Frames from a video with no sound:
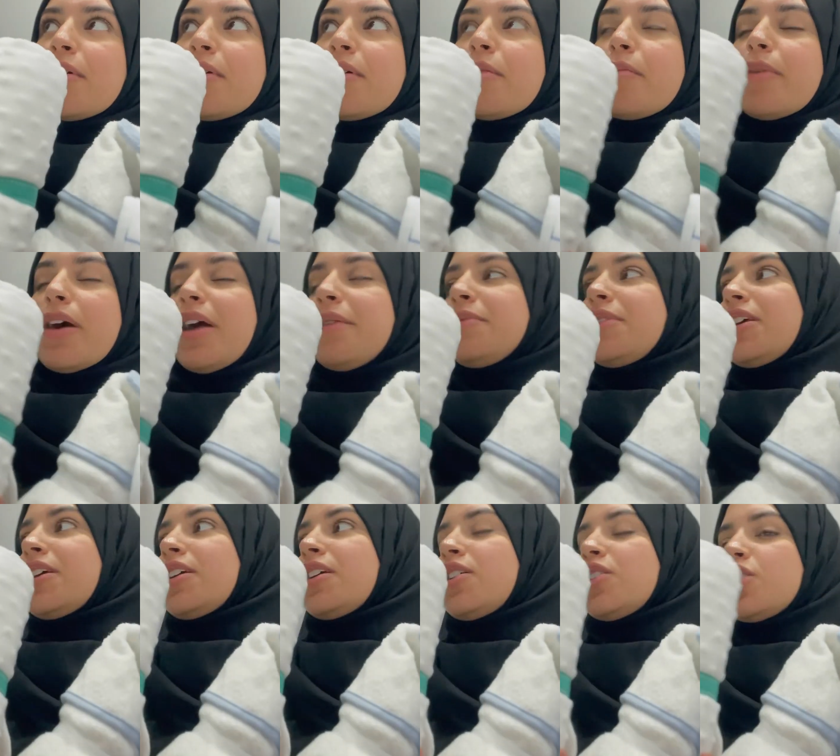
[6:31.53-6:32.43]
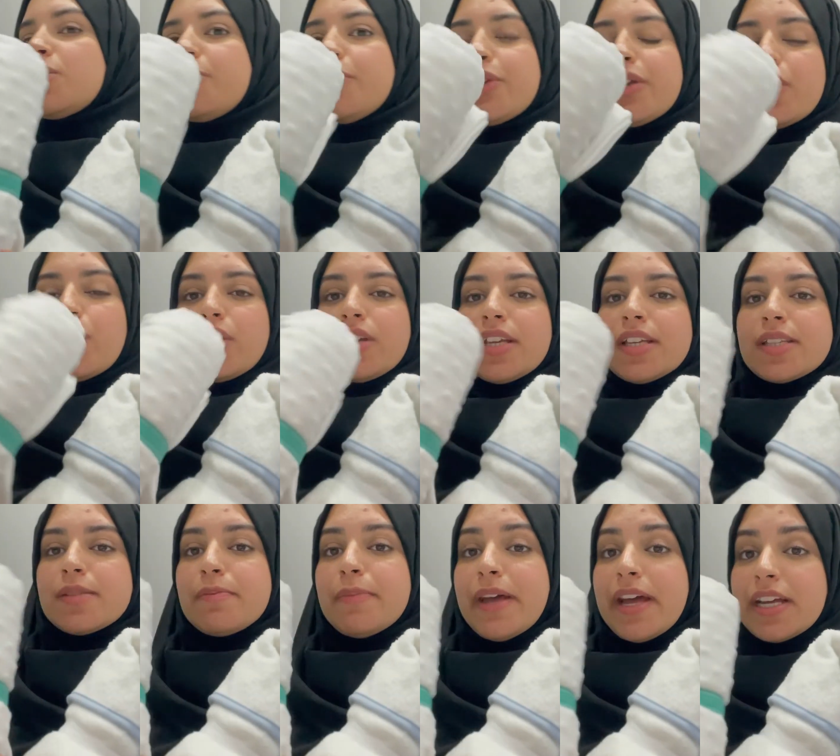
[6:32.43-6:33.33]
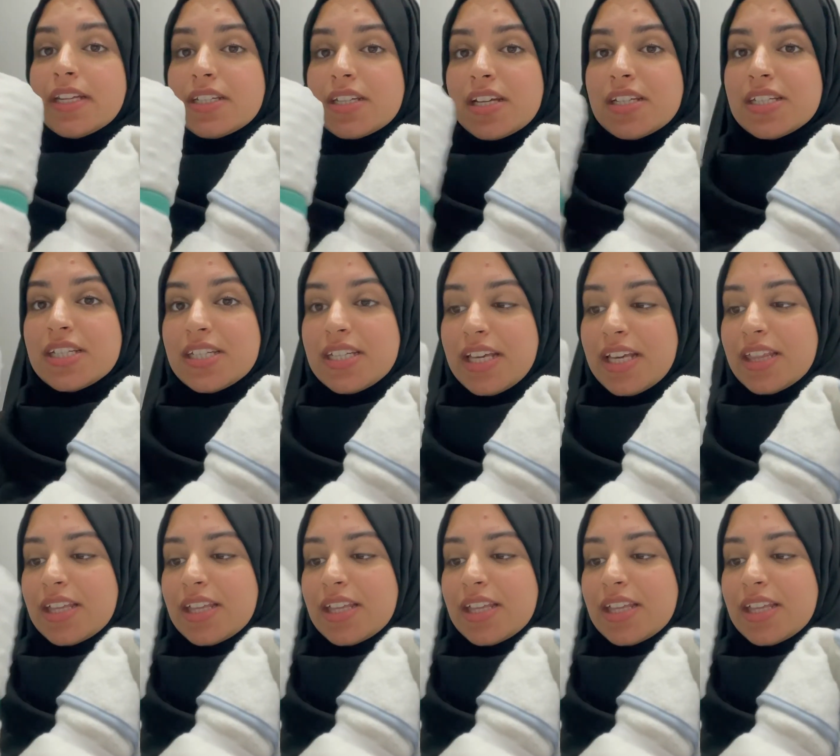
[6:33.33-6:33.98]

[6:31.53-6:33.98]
but I'm thinking to put it on his bed underneath